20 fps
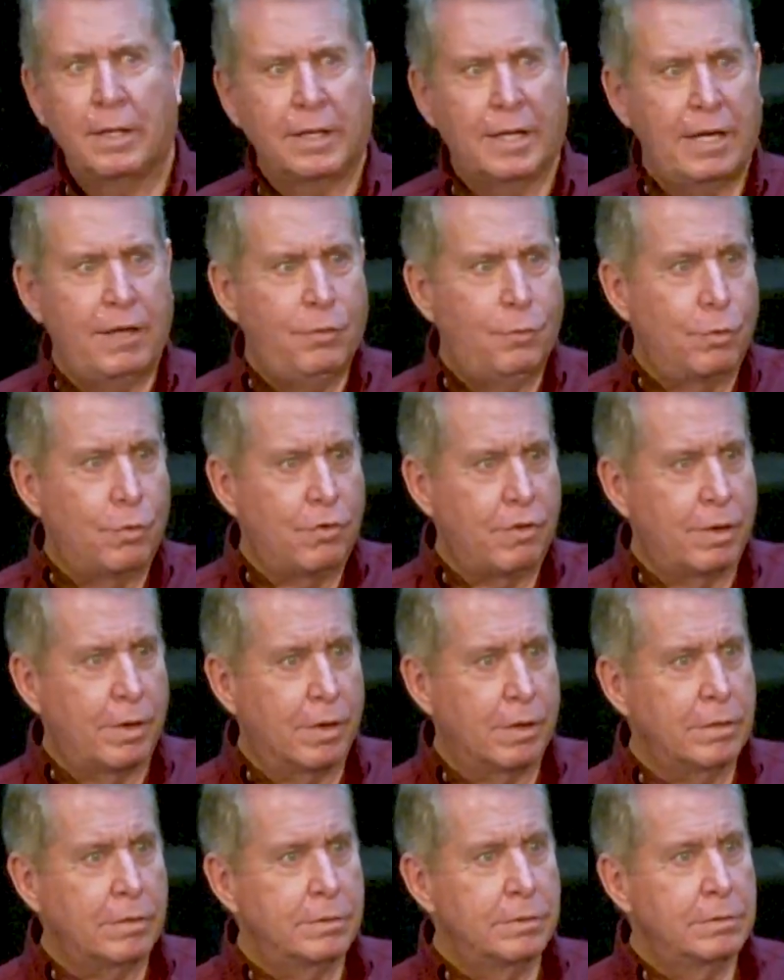Keith was
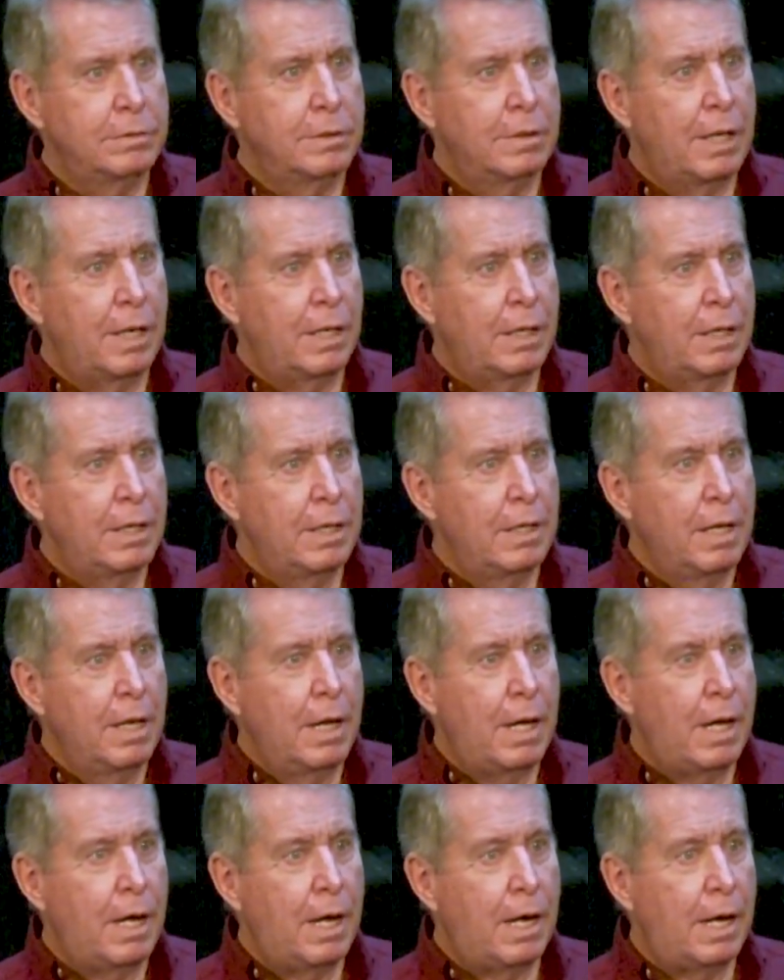here.
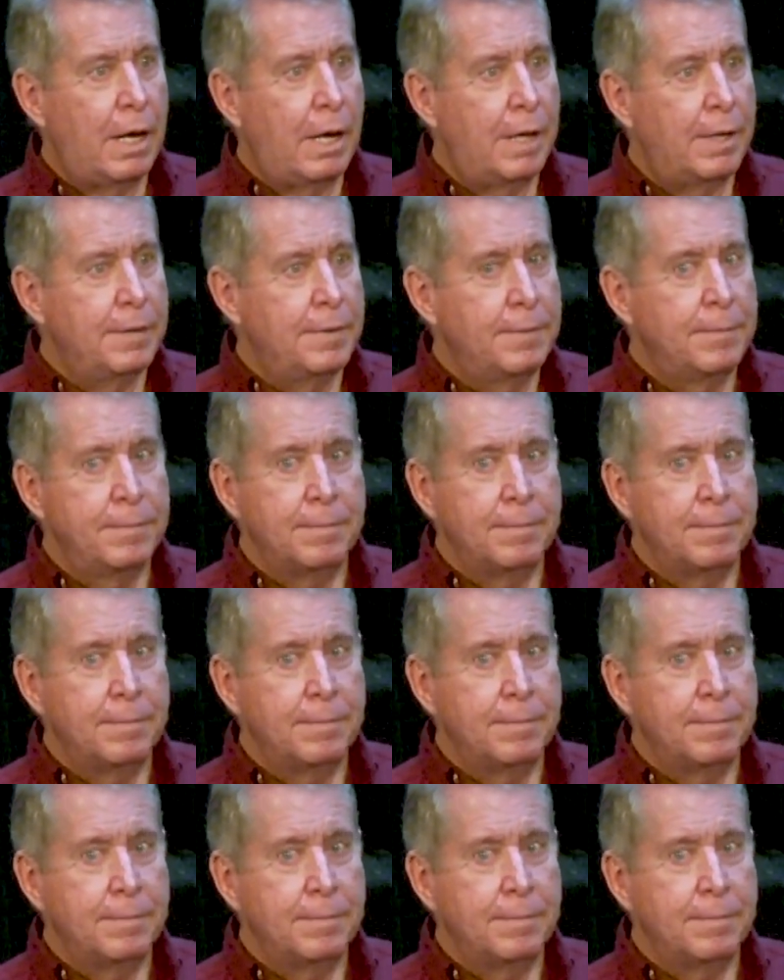Uh,